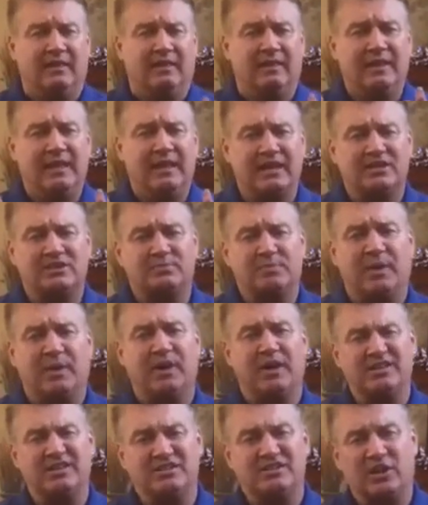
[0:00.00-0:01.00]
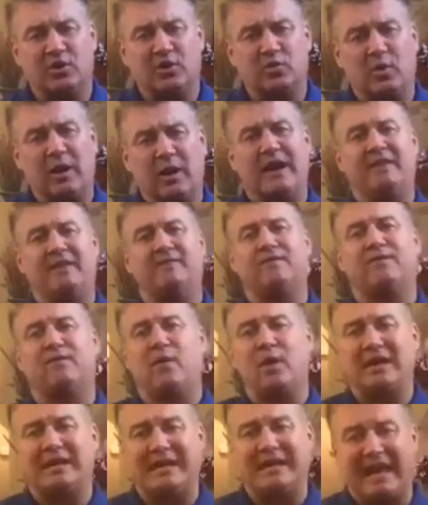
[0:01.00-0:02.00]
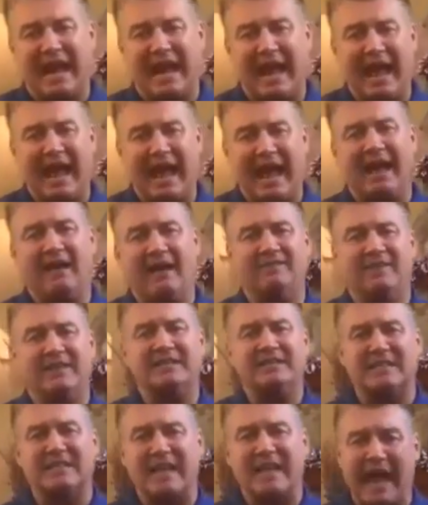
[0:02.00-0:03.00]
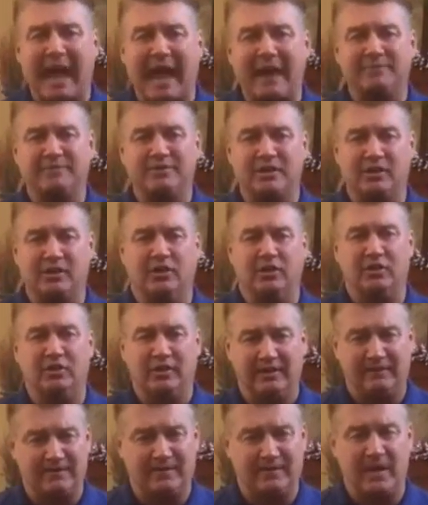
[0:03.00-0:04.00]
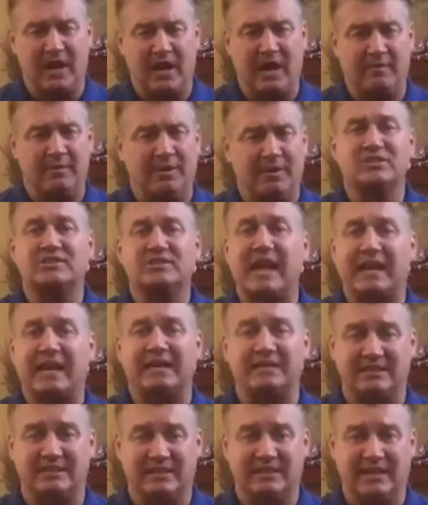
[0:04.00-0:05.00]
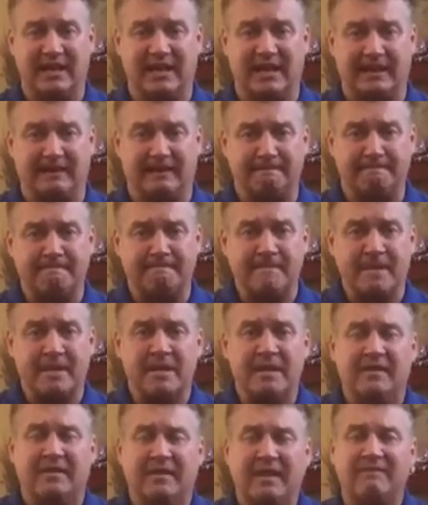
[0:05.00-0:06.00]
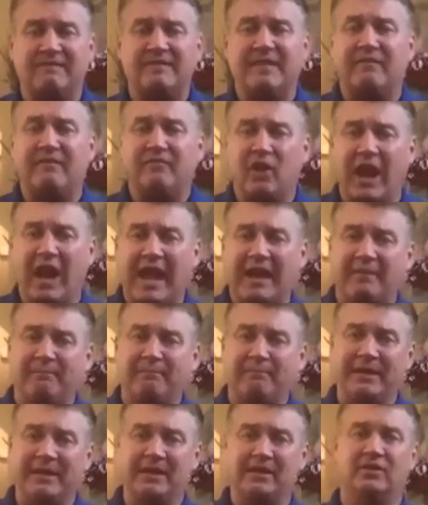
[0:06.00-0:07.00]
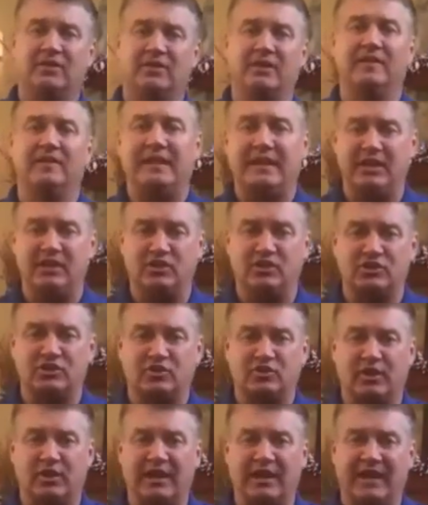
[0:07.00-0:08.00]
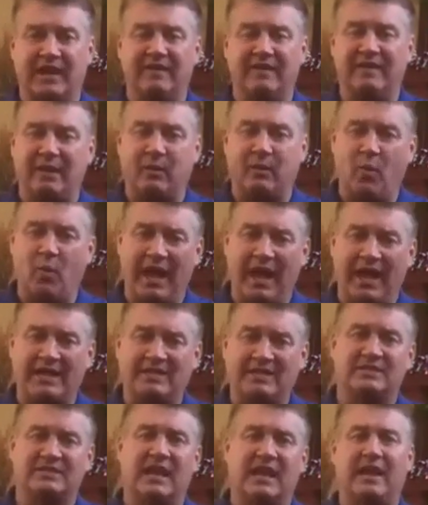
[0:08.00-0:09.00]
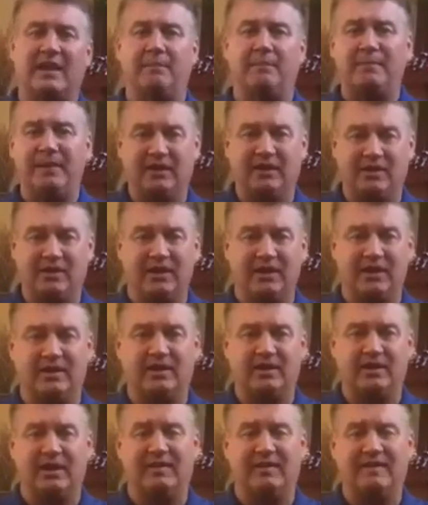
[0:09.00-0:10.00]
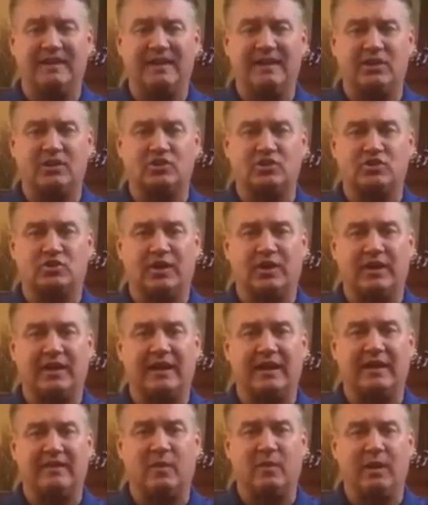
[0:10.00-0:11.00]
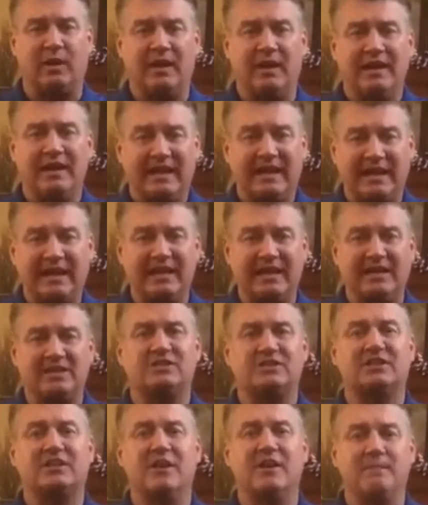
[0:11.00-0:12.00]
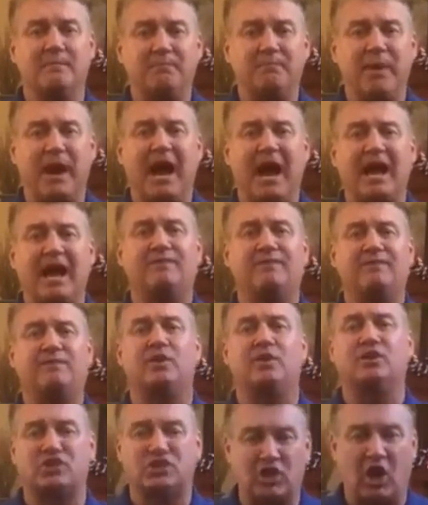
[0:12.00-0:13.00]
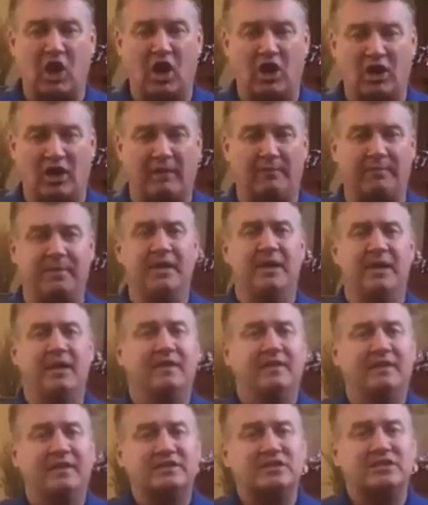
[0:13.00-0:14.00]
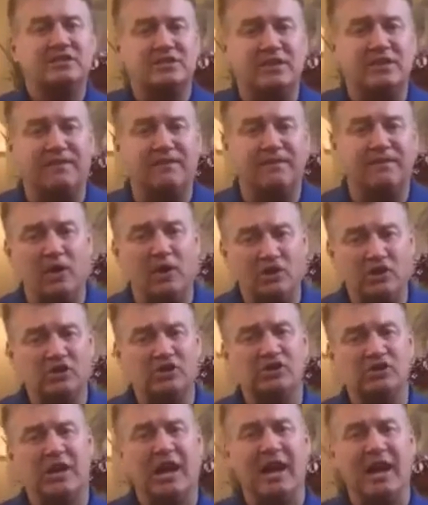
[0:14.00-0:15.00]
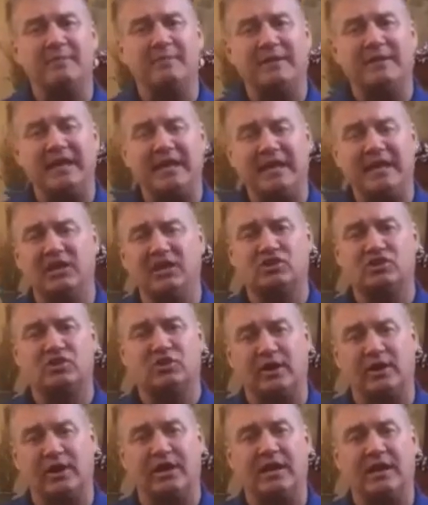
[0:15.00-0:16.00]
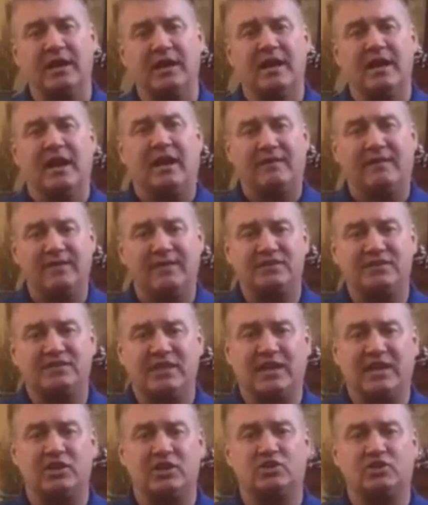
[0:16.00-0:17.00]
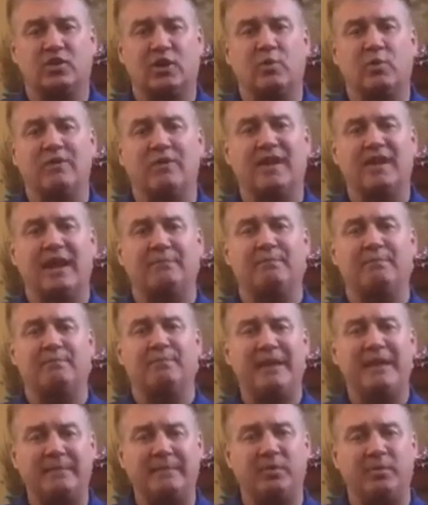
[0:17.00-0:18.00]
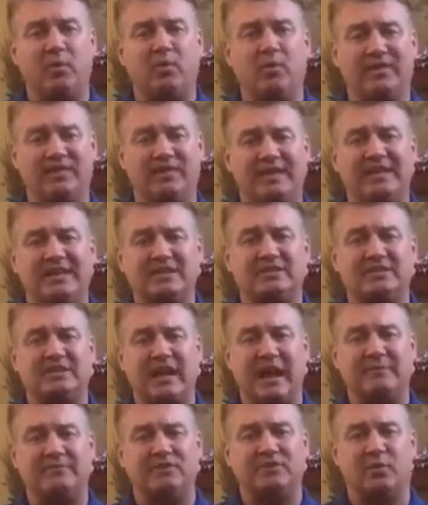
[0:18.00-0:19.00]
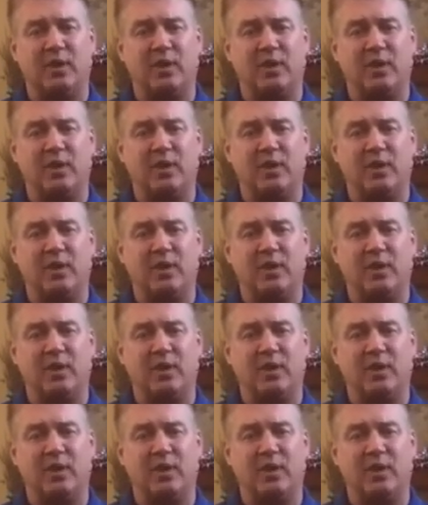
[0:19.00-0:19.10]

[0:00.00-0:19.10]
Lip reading: The experience that Grant and Frankie have is absolutely phenomenal, second to none. They've never had a pillar in the industry in the West and a pillar in the industry in the East combined for a startup. This is the first time in the history of this industry we've had people with these types of